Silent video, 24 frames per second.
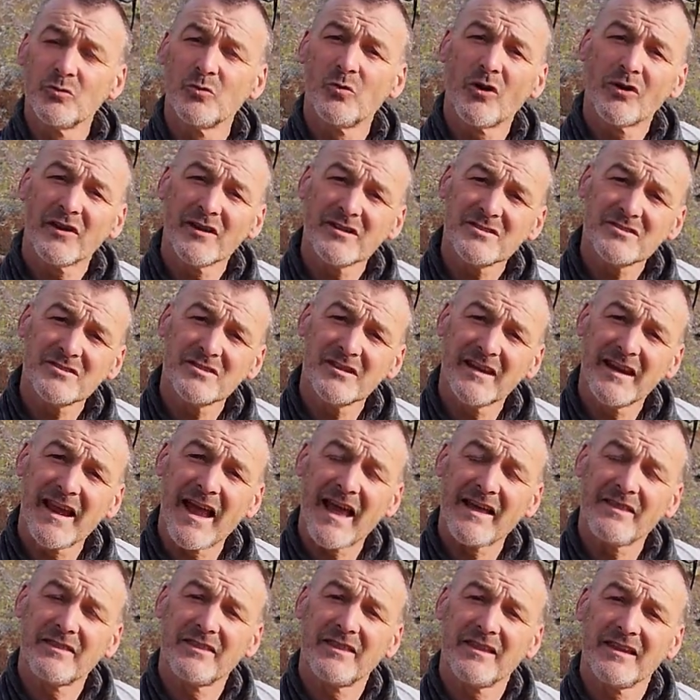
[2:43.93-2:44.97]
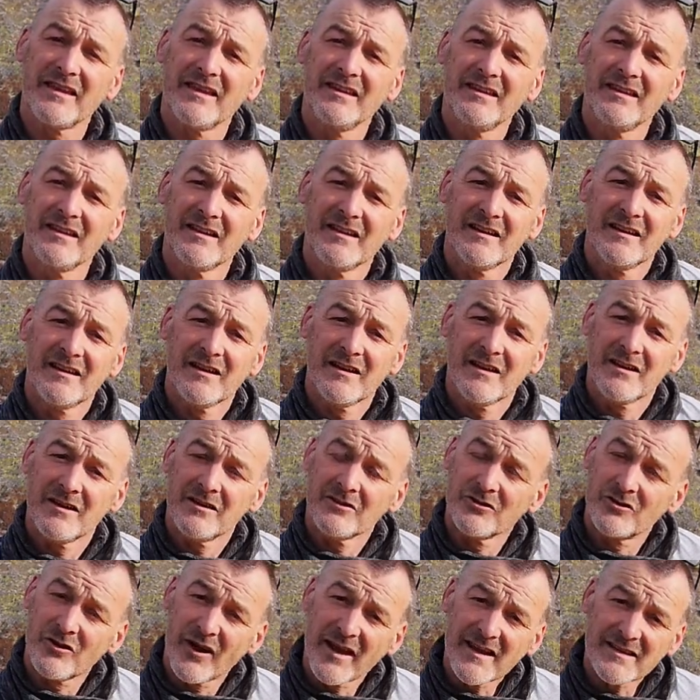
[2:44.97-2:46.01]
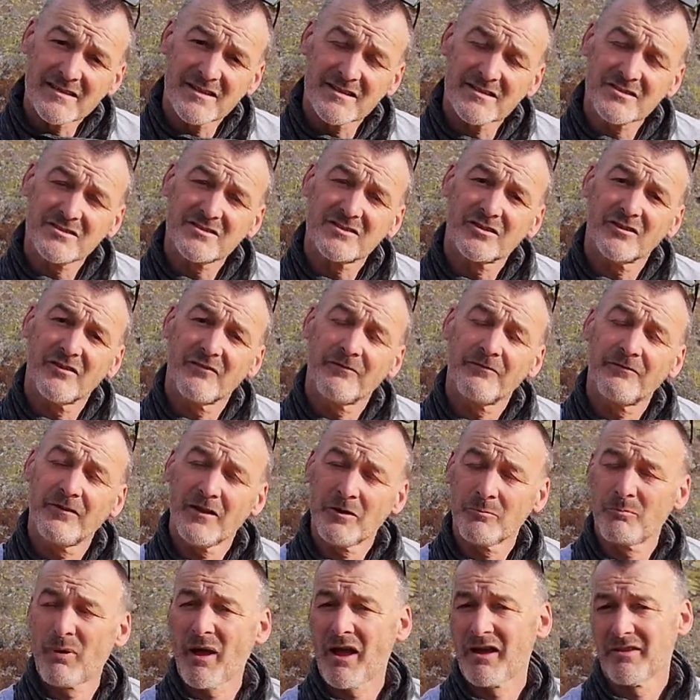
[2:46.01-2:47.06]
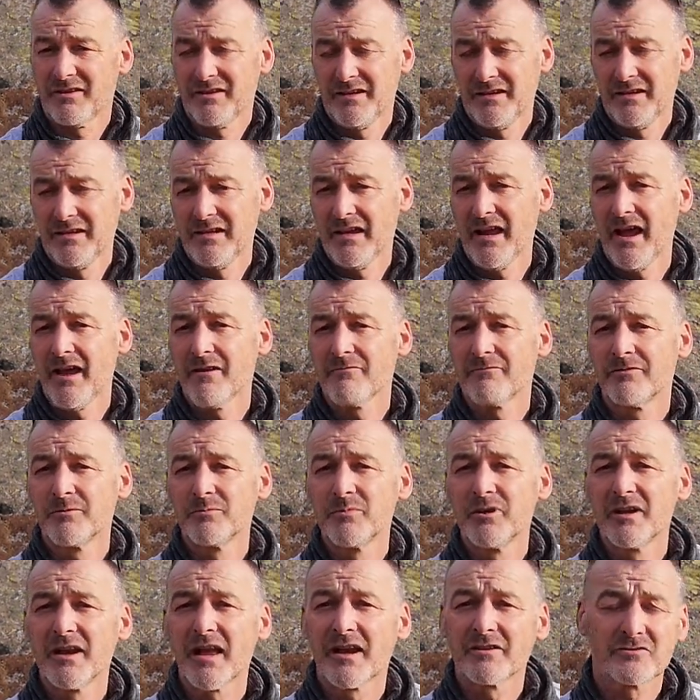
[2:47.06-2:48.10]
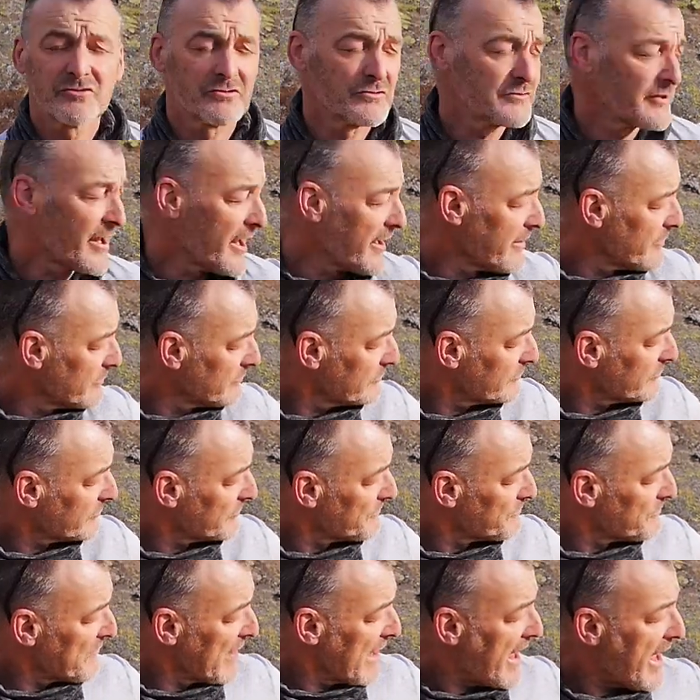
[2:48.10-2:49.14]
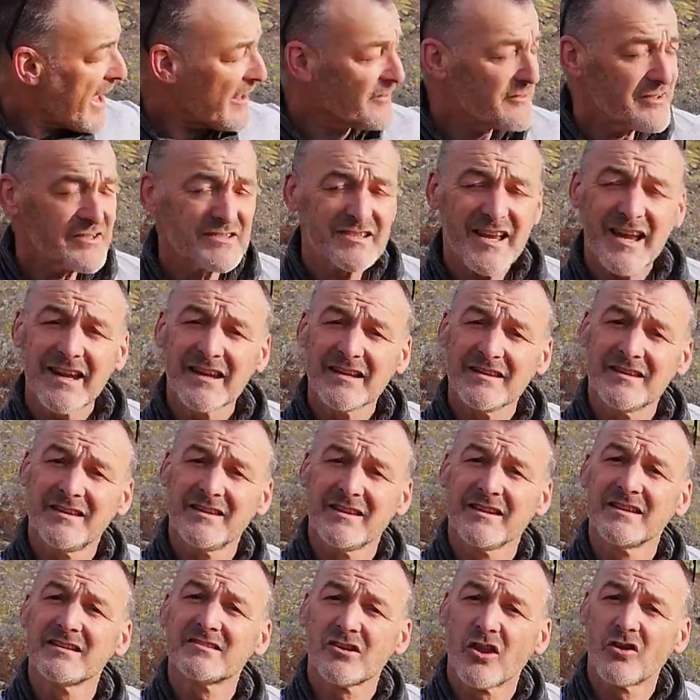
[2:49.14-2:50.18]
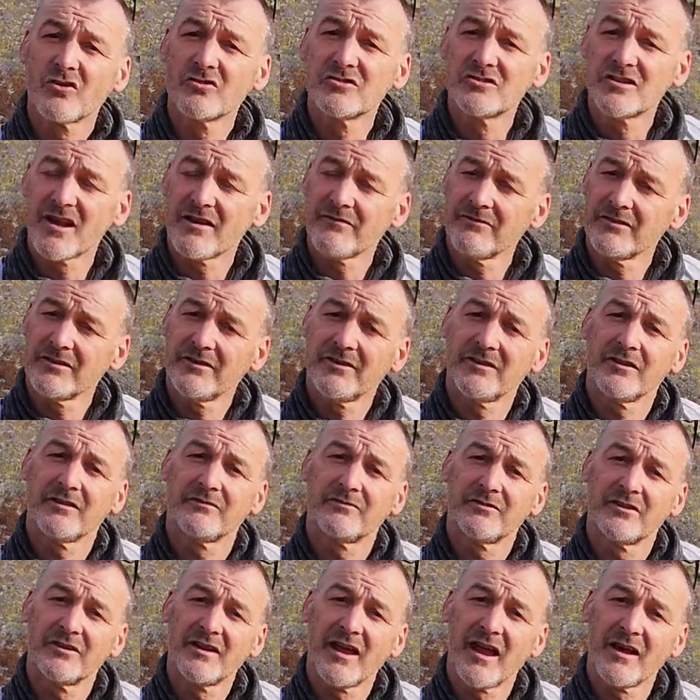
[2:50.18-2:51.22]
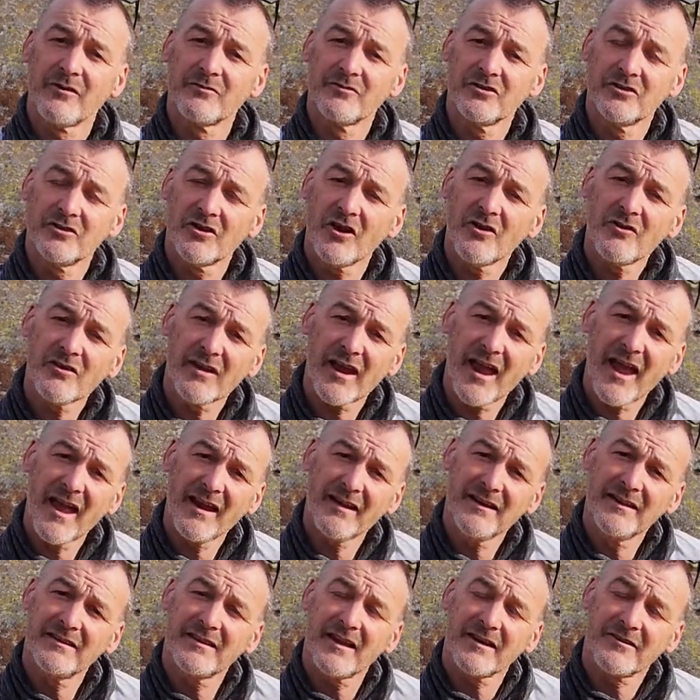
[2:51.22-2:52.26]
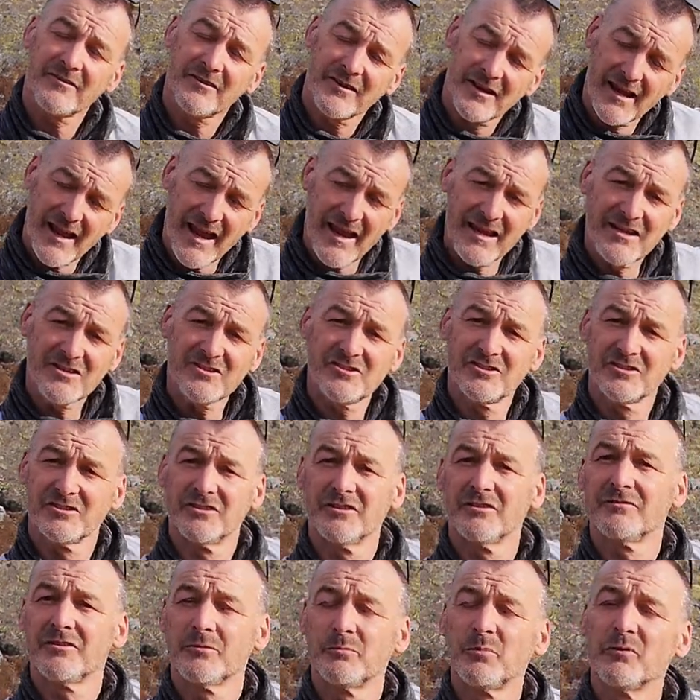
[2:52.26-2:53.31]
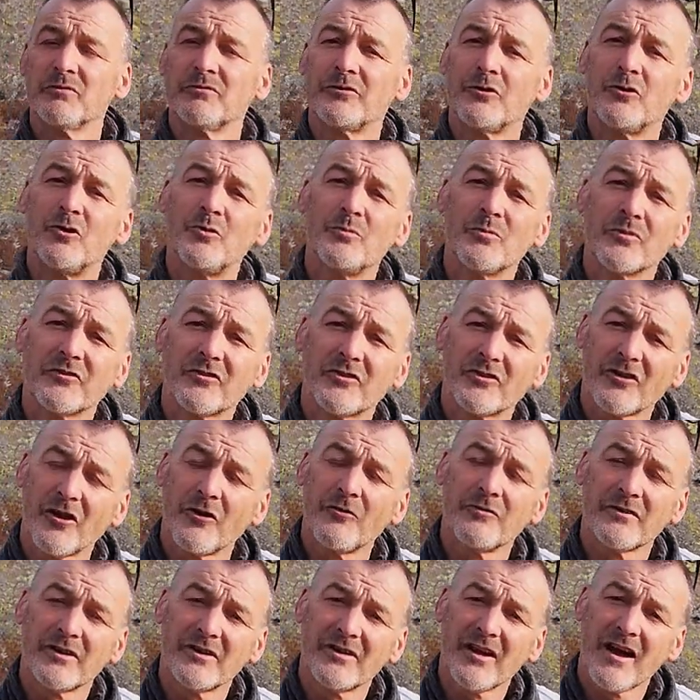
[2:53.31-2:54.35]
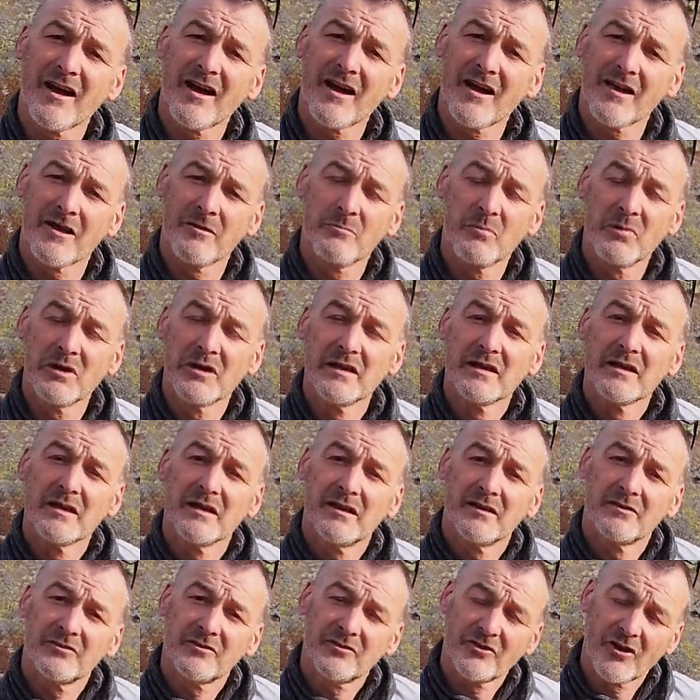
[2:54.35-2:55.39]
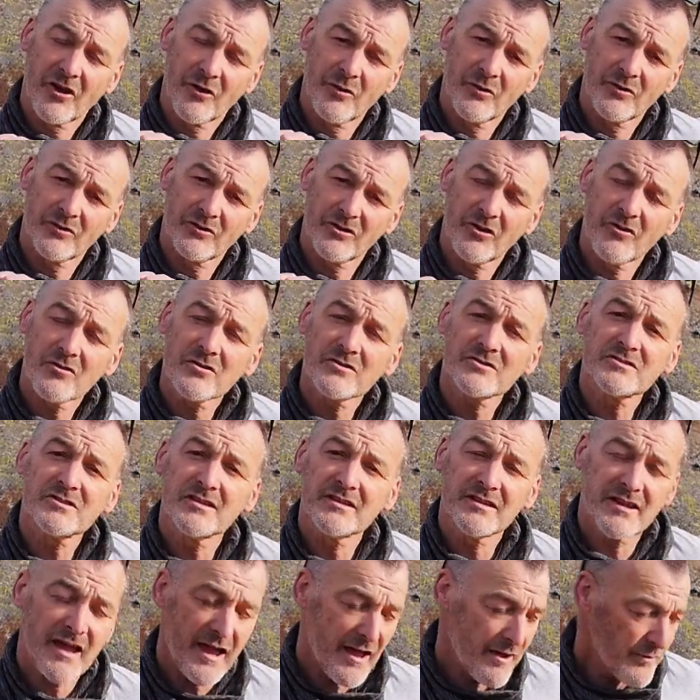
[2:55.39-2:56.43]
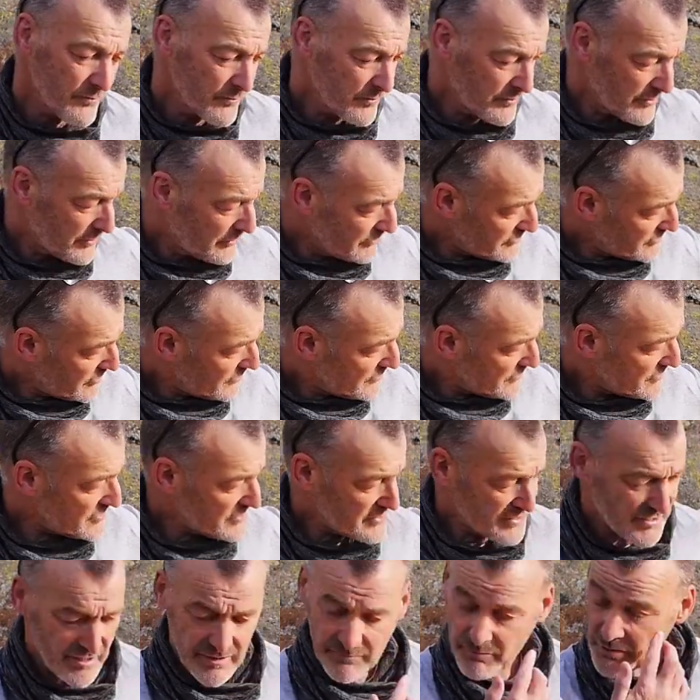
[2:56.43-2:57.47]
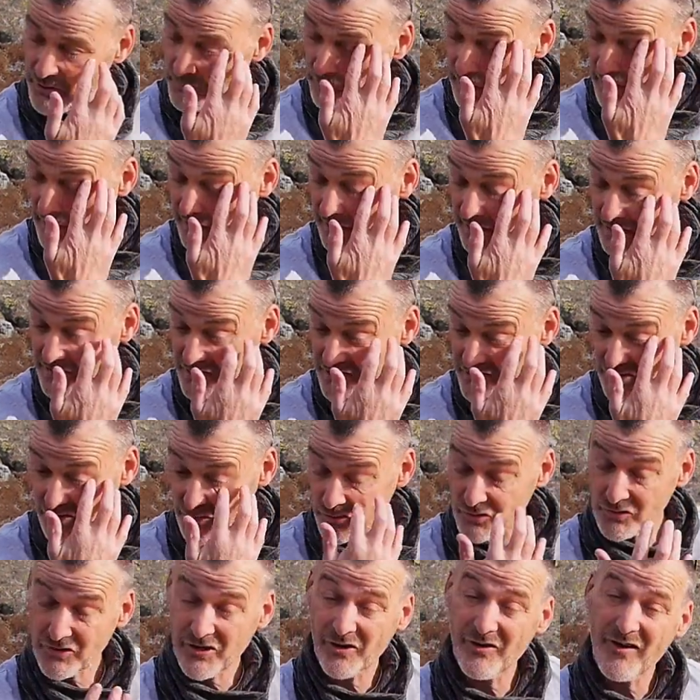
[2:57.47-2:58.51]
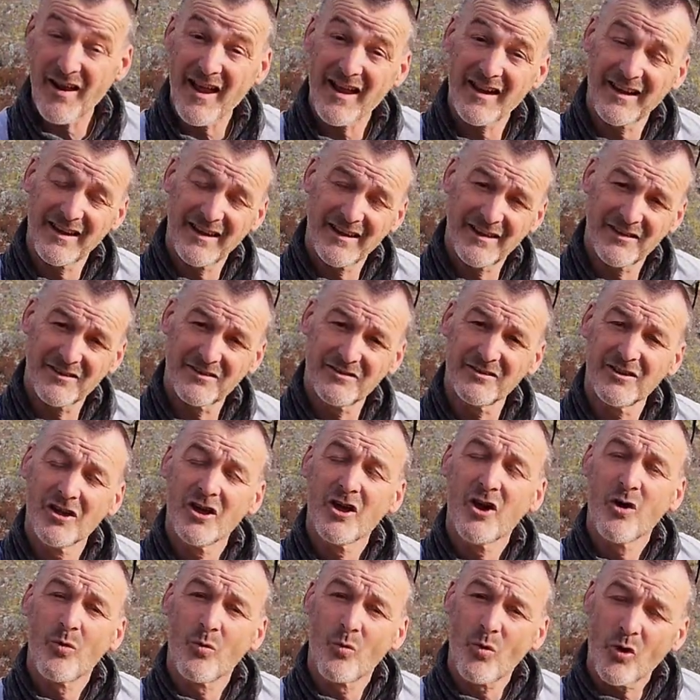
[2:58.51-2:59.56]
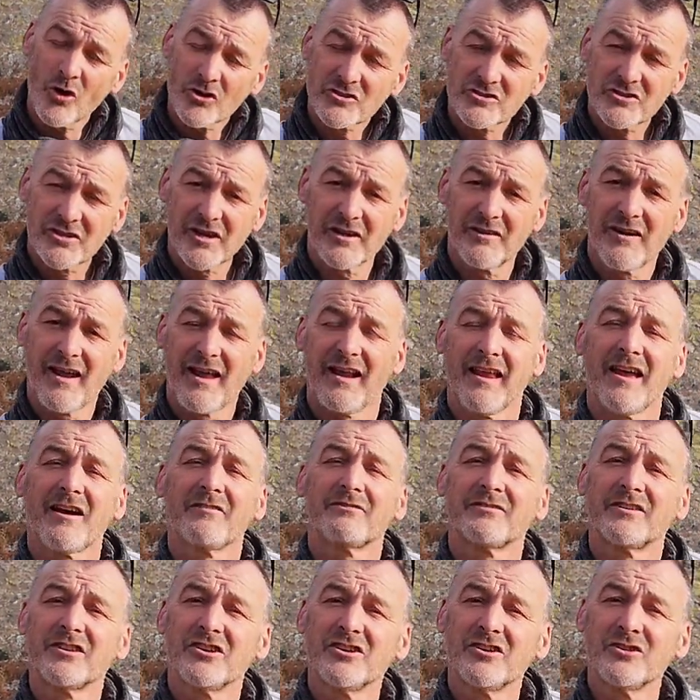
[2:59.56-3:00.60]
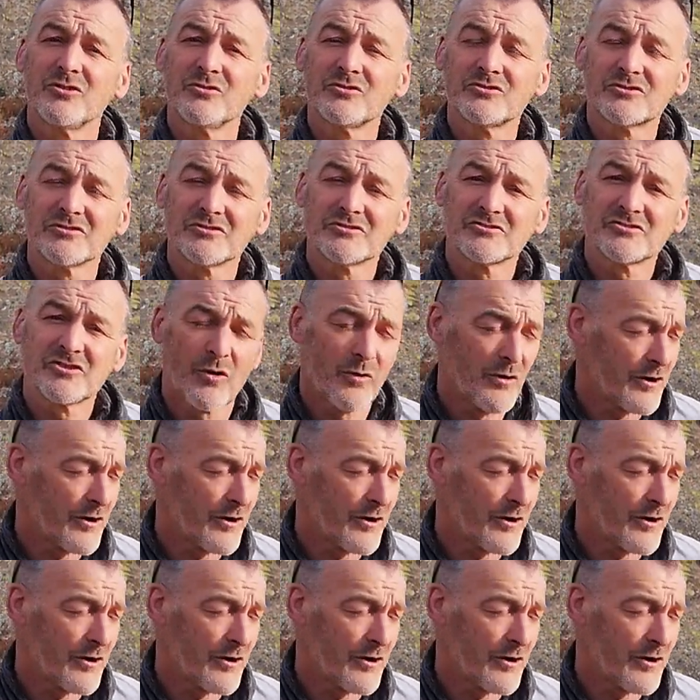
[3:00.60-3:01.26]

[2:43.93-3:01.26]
One is you get the greatest fill power that you can get from your natural downs, and the second thing is longevity of the down. You don't get any degradation of the performance over time, and so as long as the down and as long as your sleeping bag is stored correctly and washed correctly after use and so